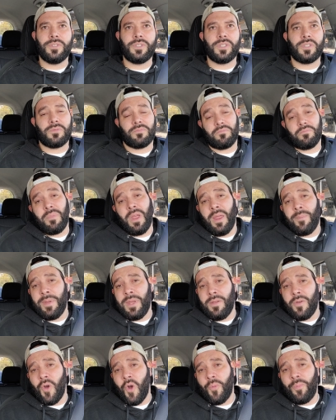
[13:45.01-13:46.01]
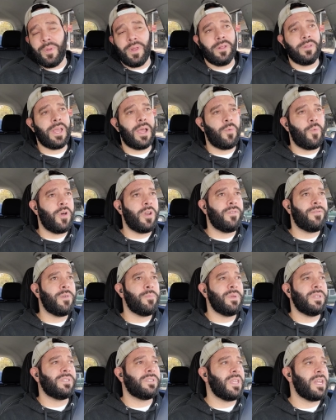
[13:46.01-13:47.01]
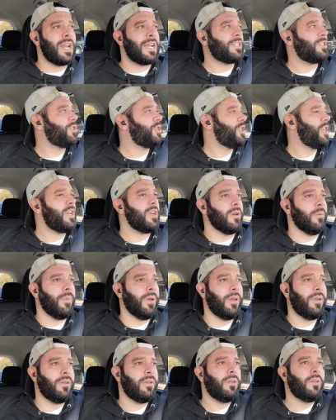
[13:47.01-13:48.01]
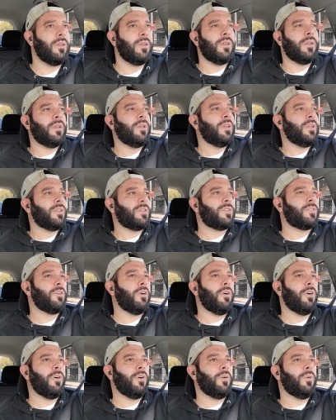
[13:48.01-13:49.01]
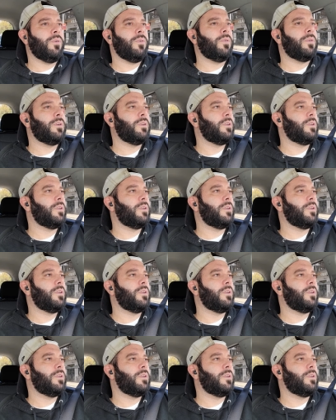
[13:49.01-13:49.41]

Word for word: just maybe hoping that one of them is the next ship. So,